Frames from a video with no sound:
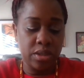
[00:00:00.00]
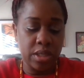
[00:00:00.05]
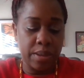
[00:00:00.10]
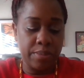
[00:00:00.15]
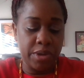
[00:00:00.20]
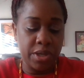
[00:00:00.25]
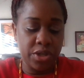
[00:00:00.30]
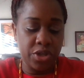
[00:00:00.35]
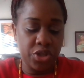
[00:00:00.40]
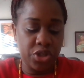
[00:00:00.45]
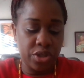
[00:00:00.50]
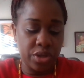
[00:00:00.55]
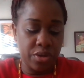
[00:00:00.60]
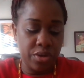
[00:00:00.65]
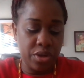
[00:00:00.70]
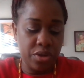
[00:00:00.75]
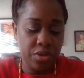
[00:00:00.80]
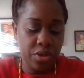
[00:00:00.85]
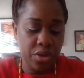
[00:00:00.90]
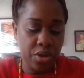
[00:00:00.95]
I'm going to show
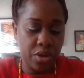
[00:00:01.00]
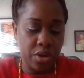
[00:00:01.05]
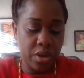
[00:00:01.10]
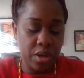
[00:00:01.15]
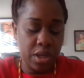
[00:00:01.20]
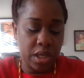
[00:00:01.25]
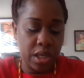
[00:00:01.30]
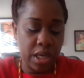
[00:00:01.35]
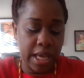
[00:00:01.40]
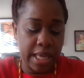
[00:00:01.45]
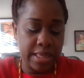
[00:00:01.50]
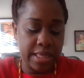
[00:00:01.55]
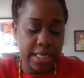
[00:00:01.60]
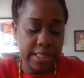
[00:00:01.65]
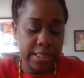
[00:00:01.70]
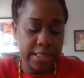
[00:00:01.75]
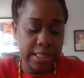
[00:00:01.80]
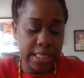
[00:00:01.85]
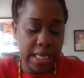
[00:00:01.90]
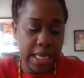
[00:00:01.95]
you the hook.
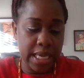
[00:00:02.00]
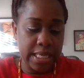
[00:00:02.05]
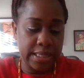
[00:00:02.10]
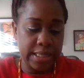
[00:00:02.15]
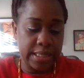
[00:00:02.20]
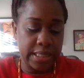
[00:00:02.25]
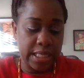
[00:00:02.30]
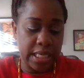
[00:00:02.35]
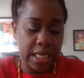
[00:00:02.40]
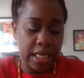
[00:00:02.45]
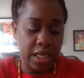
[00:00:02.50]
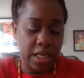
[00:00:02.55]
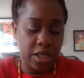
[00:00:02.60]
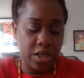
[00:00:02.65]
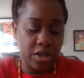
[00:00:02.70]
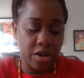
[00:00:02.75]
This is the